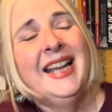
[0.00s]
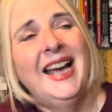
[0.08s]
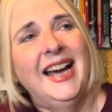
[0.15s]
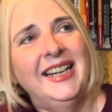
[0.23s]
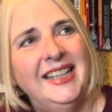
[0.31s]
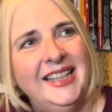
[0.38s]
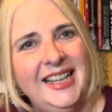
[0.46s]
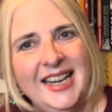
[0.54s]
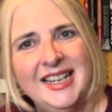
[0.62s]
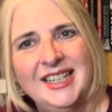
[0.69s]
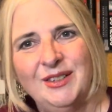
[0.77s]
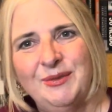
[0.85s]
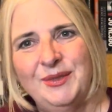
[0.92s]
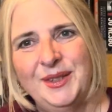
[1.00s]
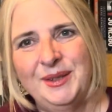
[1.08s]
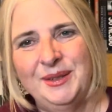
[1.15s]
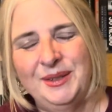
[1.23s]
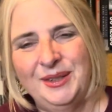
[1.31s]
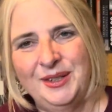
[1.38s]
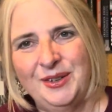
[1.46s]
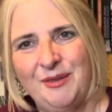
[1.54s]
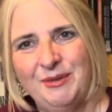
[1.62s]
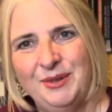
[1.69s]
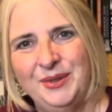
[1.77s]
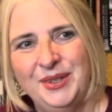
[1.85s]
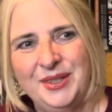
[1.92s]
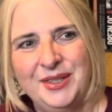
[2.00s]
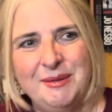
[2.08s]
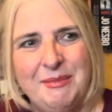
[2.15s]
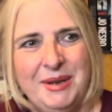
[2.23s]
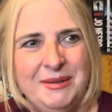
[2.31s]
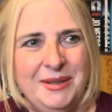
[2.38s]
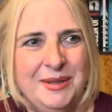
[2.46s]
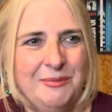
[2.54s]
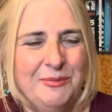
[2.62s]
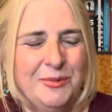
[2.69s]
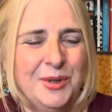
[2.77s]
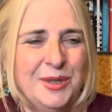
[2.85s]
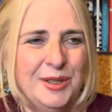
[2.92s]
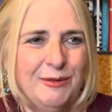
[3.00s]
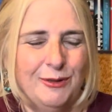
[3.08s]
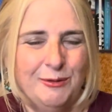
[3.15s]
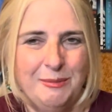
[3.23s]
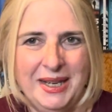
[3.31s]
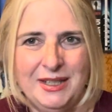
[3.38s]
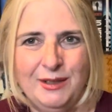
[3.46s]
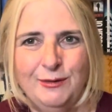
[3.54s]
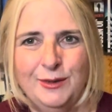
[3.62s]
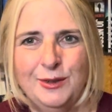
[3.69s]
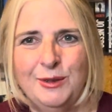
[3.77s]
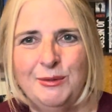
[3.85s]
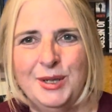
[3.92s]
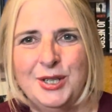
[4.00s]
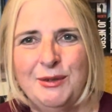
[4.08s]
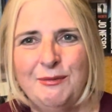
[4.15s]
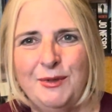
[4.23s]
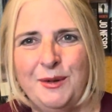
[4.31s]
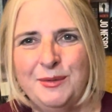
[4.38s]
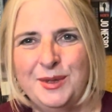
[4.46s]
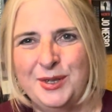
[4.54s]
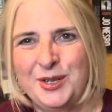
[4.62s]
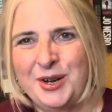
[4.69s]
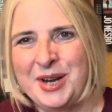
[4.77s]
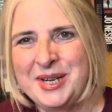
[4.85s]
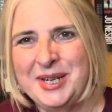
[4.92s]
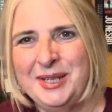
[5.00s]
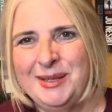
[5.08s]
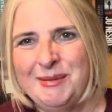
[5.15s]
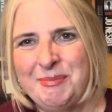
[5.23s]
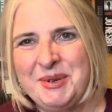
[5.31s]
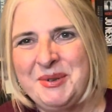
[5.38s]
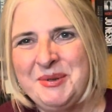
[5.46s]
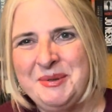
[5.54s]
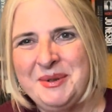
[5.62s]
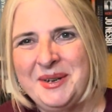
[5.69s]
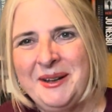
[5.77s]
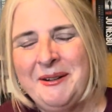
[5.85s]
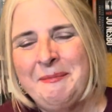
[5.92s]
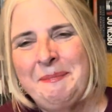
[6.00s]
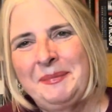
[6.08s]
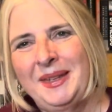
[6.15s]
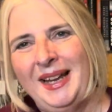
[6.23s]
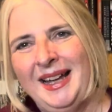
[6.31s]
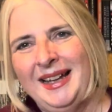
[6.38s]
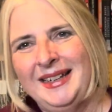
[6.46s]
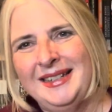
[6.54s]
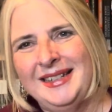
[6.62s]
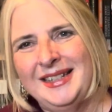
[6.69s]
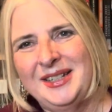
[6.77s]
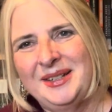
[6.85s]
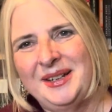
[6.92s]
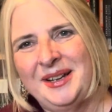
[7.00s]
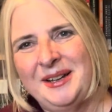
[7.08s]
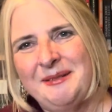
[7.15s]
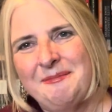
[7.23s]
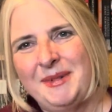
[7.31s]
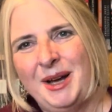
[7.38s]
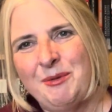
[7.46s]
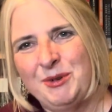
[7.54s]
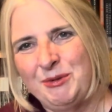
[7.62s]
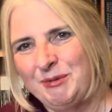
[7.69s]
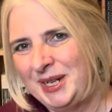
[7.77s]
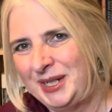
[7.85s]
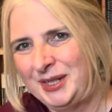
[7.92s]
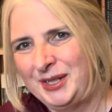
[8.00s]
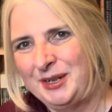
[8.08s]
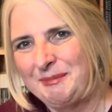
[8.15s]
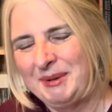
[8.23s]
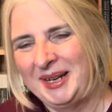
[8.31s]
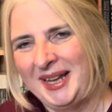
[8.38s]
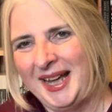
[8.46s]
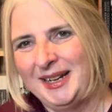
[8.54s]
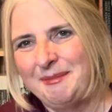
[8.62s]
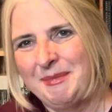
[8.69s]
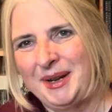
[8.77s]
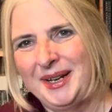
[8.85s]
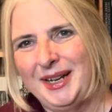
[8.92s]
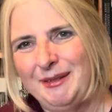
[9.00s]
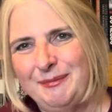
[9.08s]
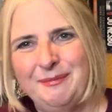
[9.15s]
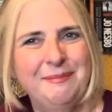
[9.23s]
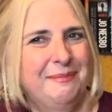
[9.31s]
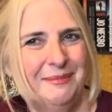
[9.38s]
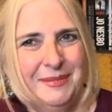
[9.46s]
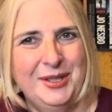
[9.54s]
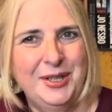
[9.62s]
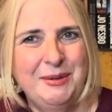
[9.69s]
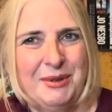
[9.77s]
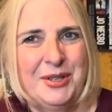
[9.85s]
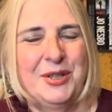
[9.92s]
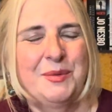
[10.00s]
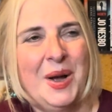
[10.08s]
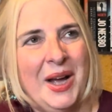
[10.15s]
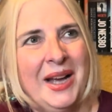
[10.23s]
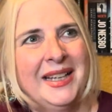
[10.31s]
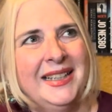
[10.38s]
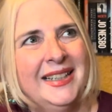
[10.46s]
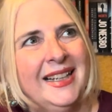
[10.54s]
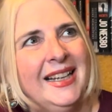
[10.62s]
And at the end of the novel, there's the most wonderful metaphor which involves a Chinese spoon. And I would read it to you, but again, it might give too much away.